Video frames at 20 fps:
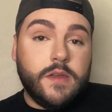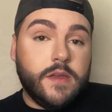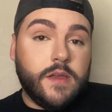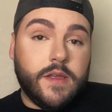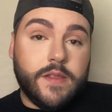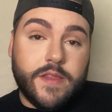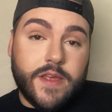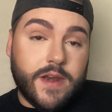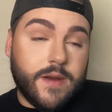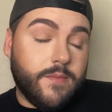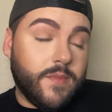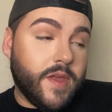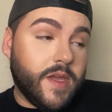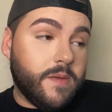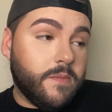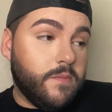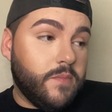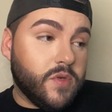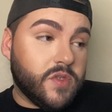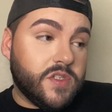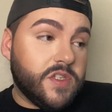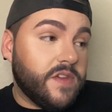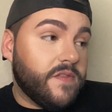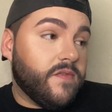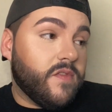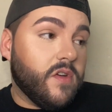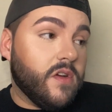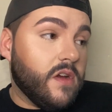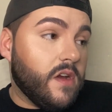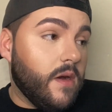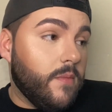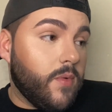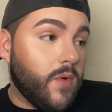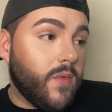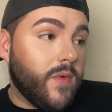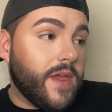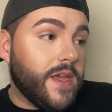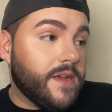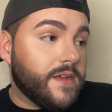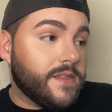And then I'm bushy for a couple
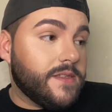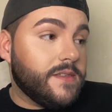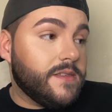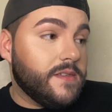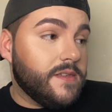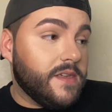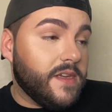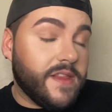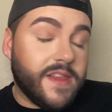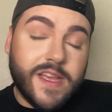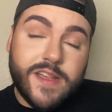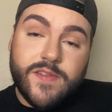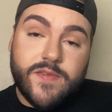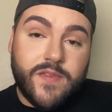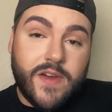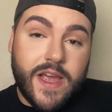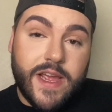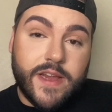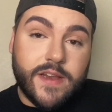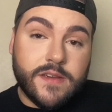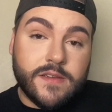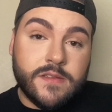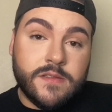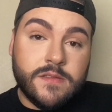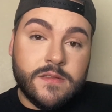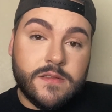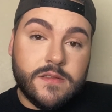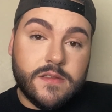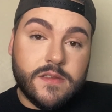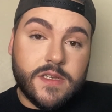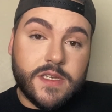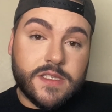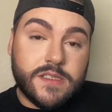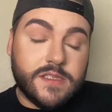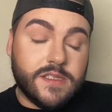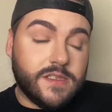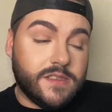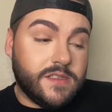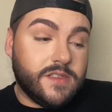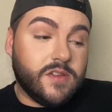weeks, and that's fine. It's
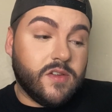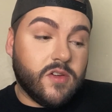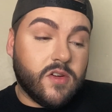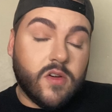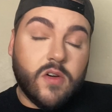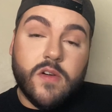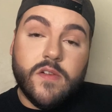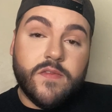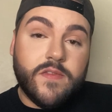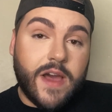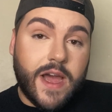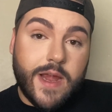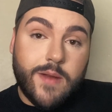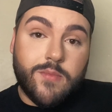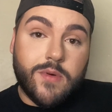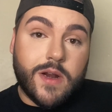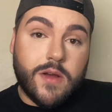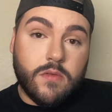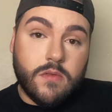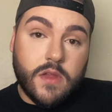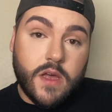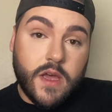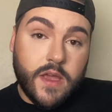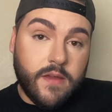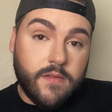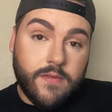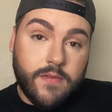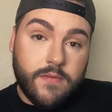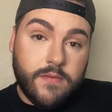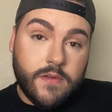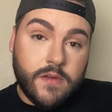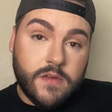the circle of eyebrow life.